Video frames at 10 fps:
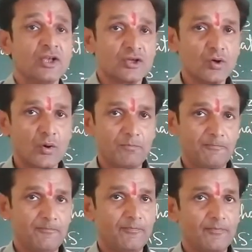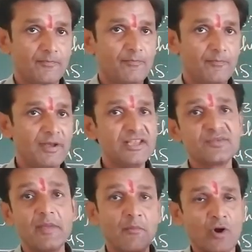So please
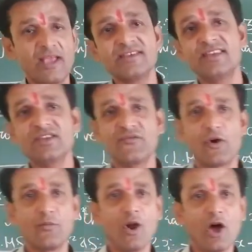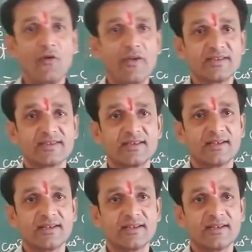memorize these formula always.